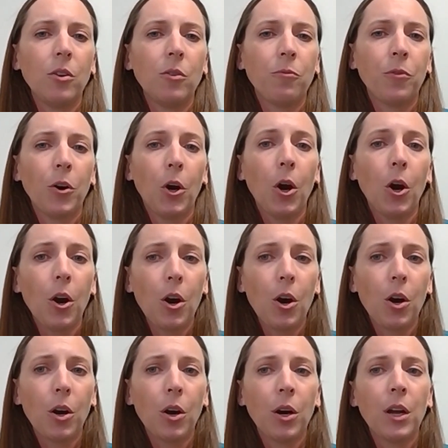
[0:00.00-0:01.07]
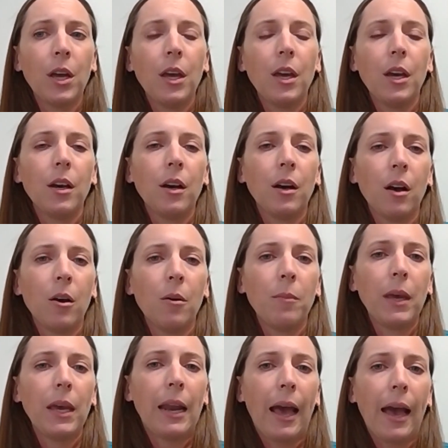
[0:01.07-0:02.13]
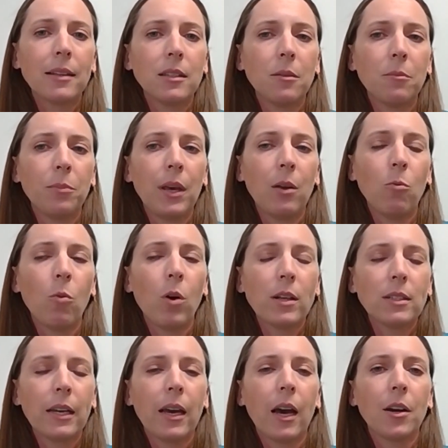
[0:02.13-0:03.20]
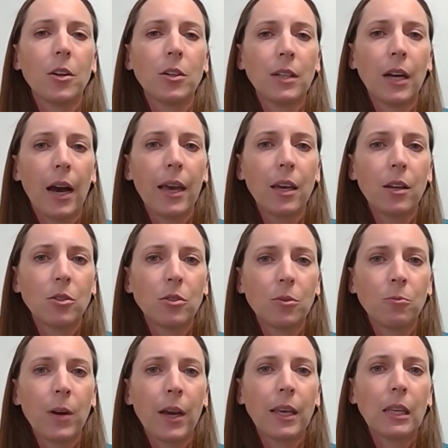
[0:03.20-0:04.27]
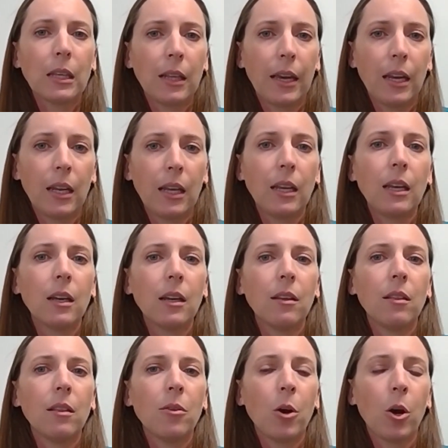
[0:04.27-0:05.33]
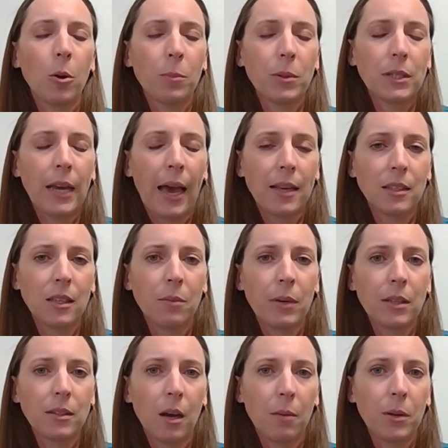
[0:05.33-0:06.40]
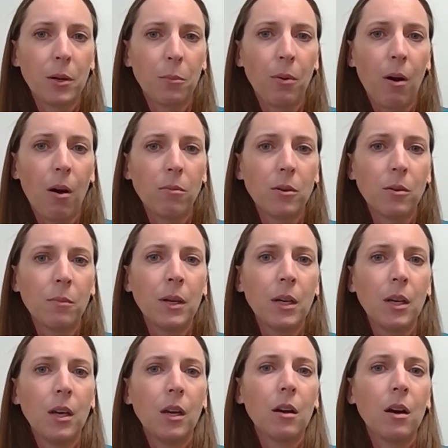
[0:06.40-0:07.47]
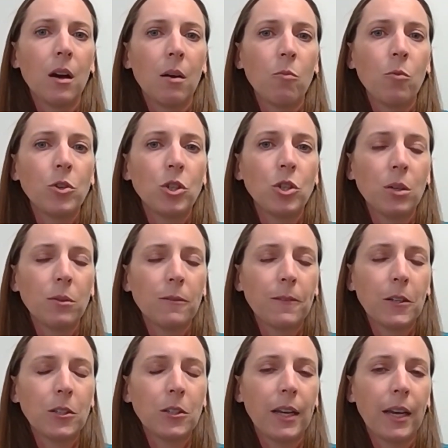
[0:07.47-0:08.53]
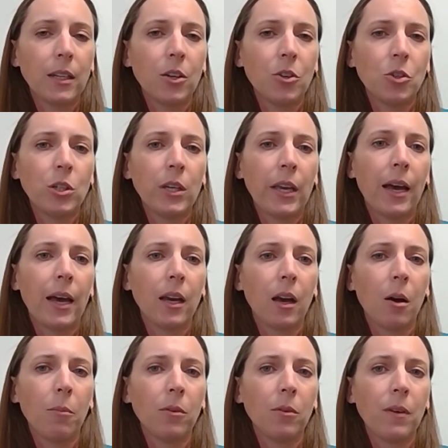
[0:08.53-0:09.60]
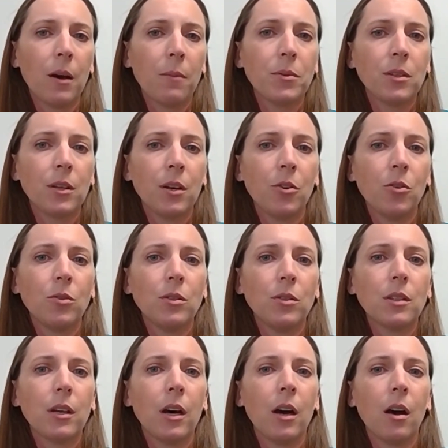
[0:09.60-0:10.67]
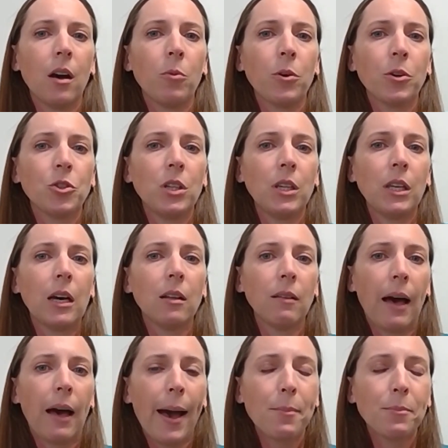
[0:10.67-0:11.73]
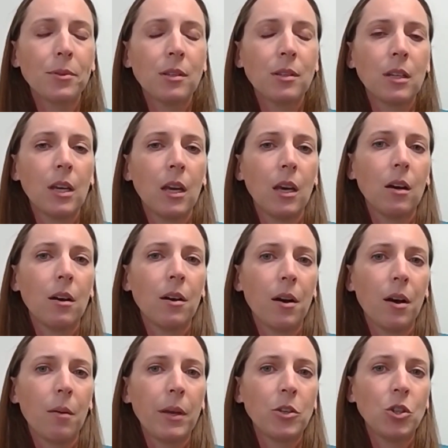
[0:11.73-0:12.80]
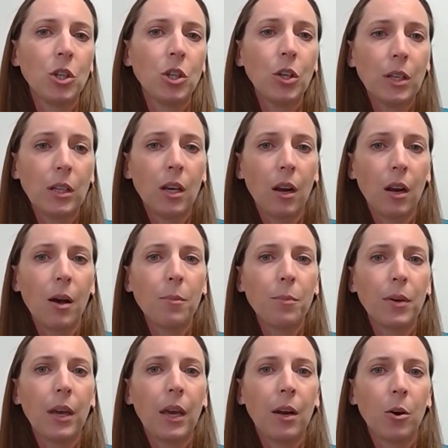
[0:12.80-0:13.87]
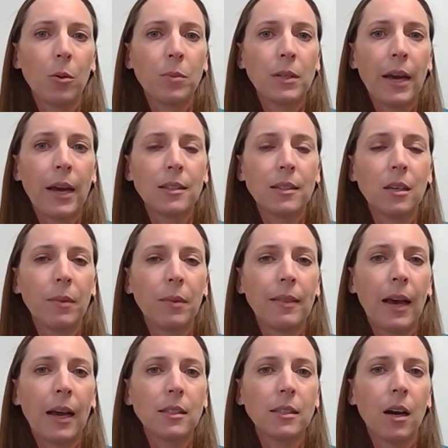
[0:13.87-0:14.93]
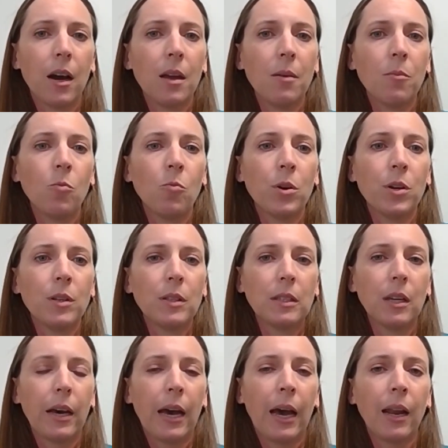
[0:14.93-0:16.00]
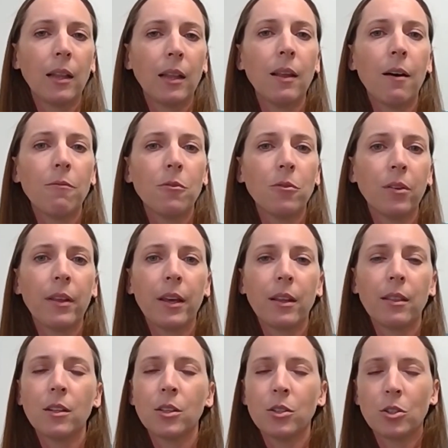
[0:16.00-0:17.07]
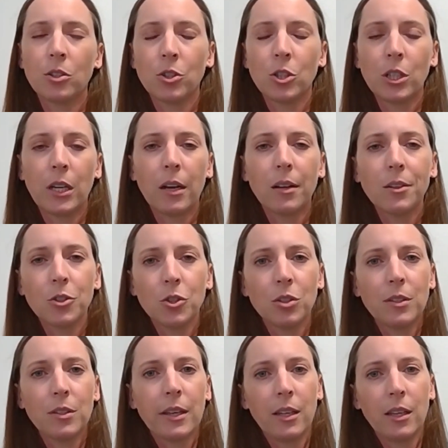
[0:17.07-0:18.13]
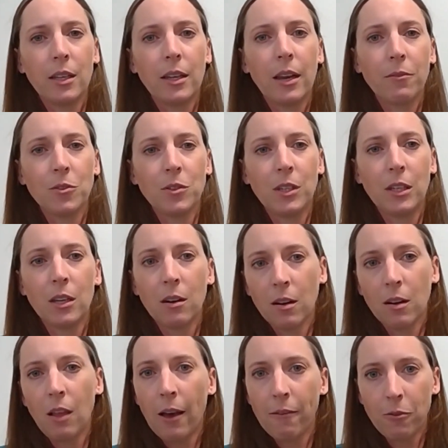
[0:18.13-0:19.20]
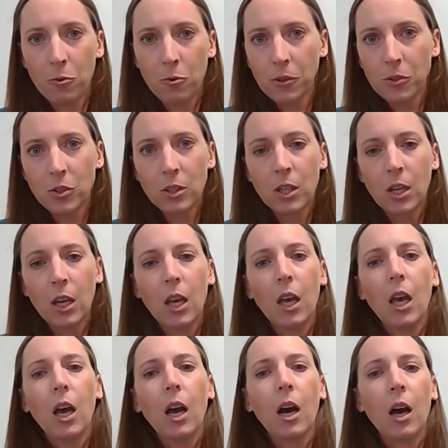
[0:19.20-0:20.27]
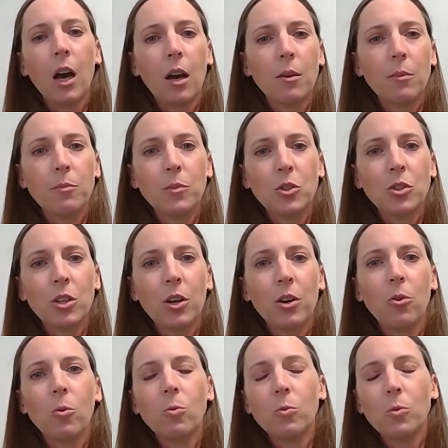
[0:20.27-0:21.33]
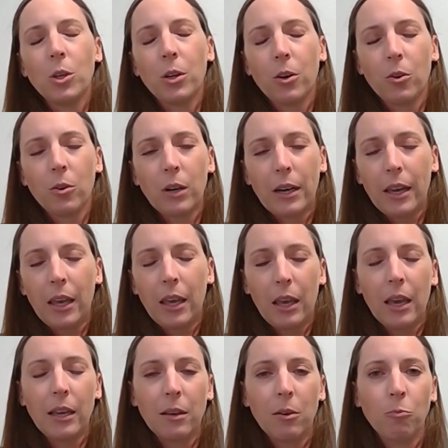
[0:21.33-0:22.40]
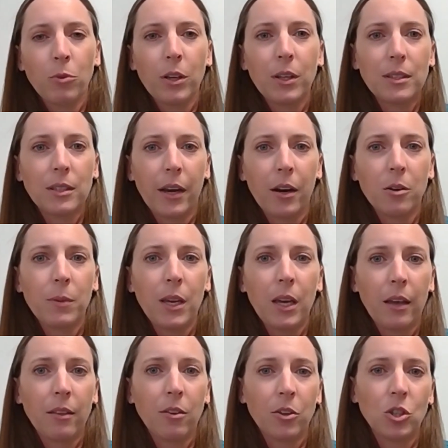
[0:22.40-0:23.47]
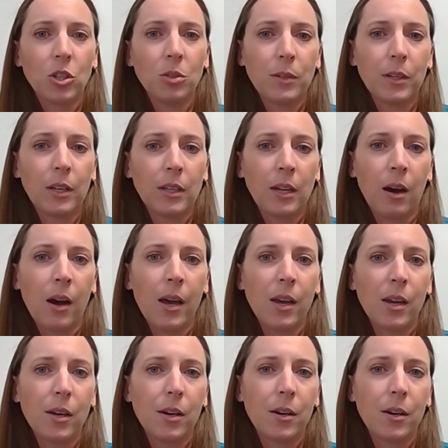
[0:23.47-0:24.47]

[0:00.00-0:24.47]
for her, it hasn't been, once I got her diet regulated, her potassium has not been a problem. When she was first diagnosed, she had a couple of episodes where she collapsed. And she couldn't get up, and her potassium at that time was at a level that the surgeon at LSU said he had never seen in a live horse. So, it really scared me. I thought she was going to die,